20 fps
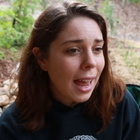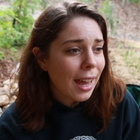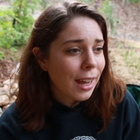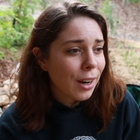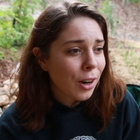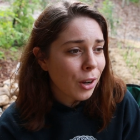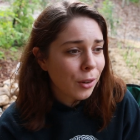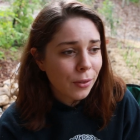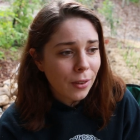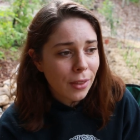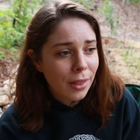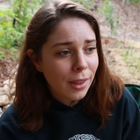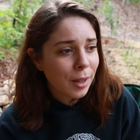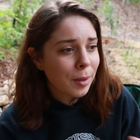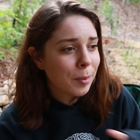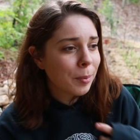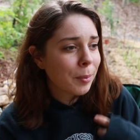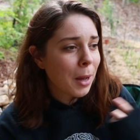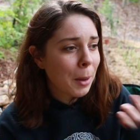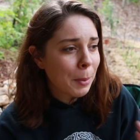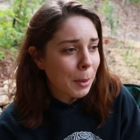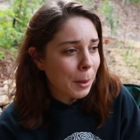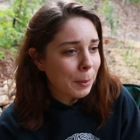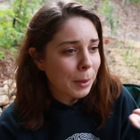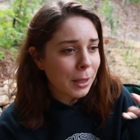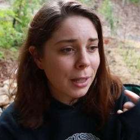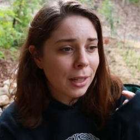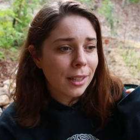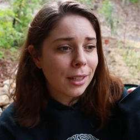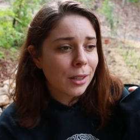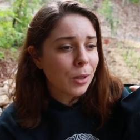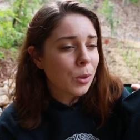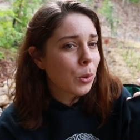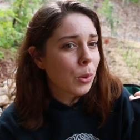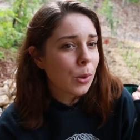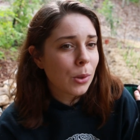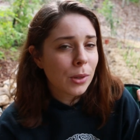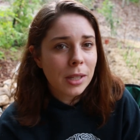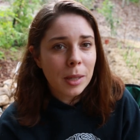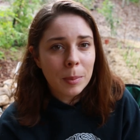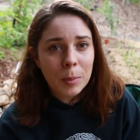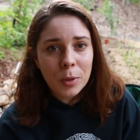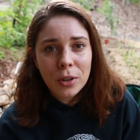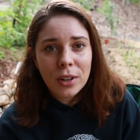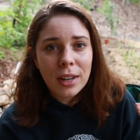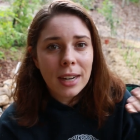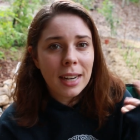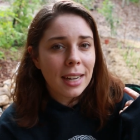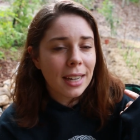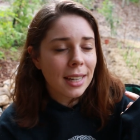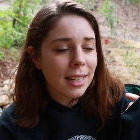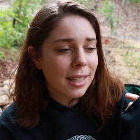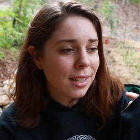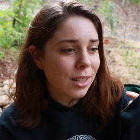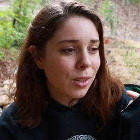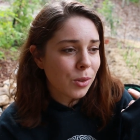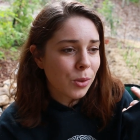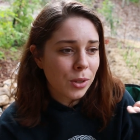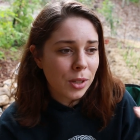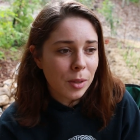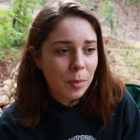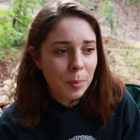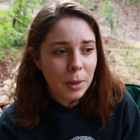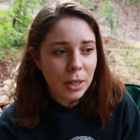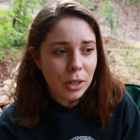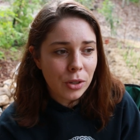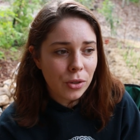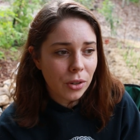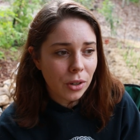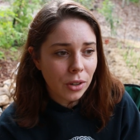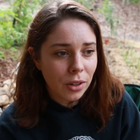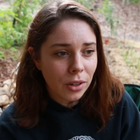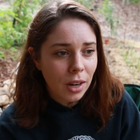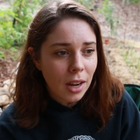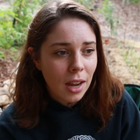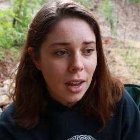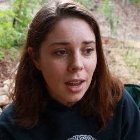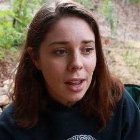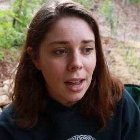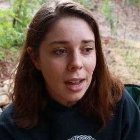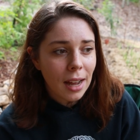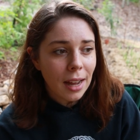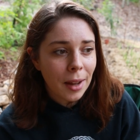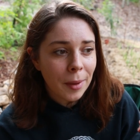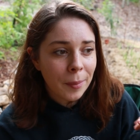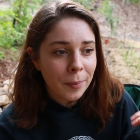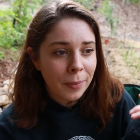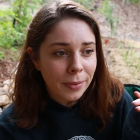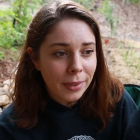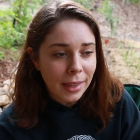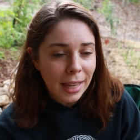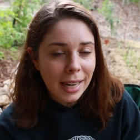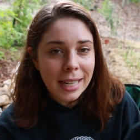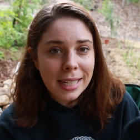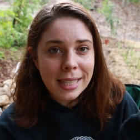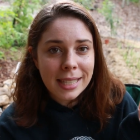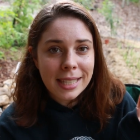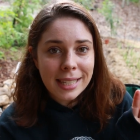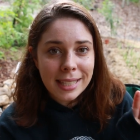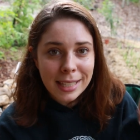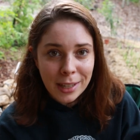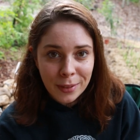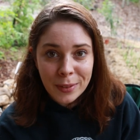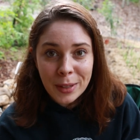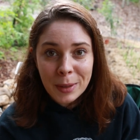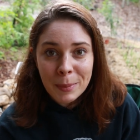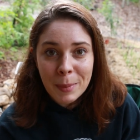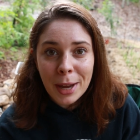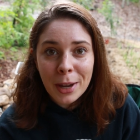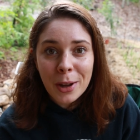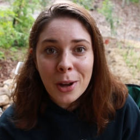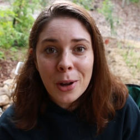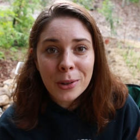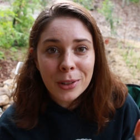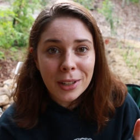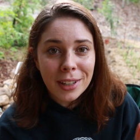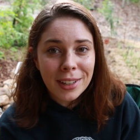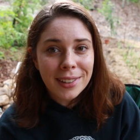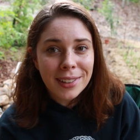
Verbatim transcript: and offer them a pumpkin or some greens or some beetroot. Um, that is definitely my goal.